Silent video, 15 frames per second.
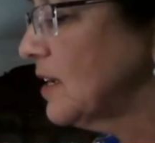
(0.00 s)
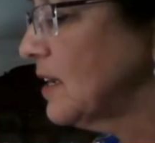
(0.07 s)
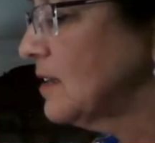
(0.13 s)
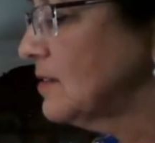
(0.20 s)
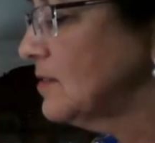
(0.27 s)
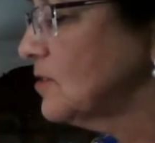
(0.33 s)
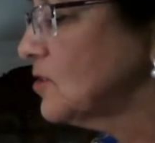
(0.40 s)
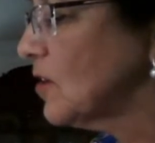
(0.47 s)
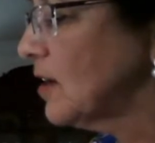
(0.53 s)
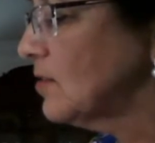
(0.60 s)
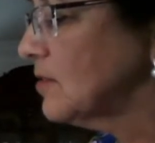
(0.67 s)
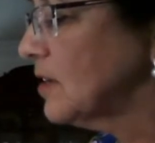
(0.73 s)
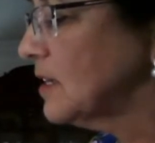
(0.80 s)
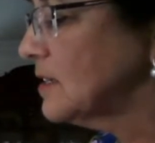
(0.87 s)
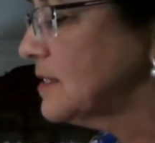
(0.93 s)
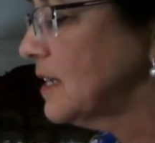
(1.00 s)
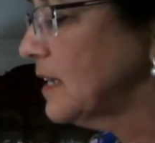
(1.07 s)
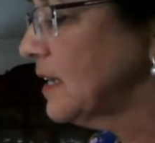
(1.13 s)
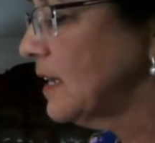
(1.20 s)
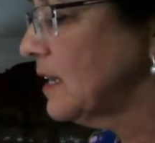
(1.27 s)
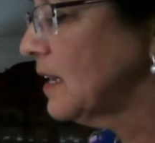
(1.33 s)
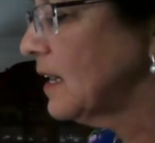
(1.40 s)
down so I don't get a
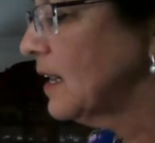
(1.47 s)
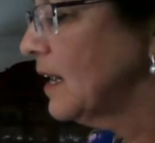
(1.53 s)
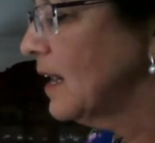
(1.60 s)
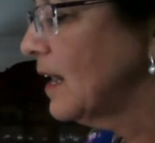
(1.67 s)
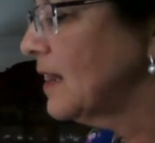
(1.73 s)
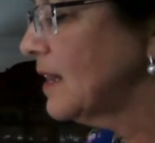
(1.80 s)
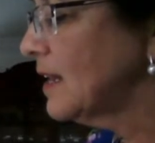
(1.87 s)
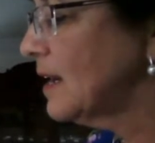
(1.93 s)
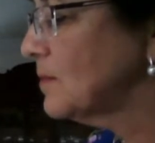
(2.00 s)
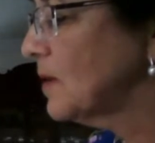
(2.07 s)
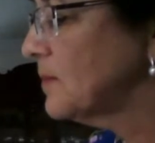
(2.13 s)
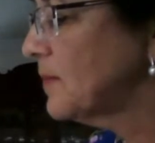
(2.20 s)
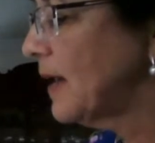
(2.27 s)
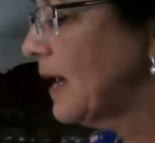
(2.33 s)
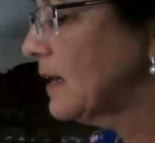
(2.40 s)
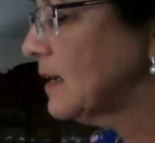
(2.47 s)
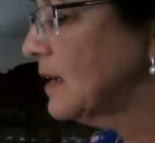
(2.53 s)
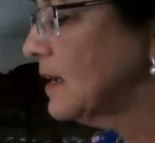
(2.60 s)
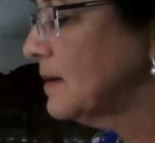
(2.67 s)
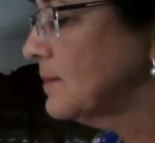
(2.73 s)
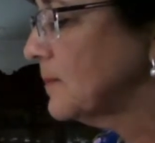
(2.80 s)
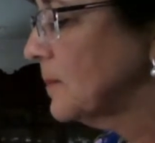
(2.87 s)
ticket, and then I'm going to back
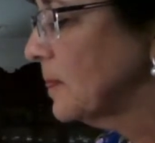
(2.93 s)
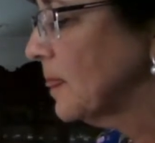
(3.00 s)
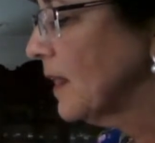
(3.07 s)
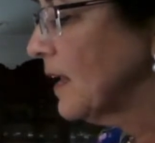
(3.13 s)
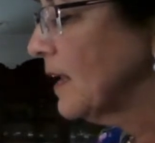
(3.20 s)
up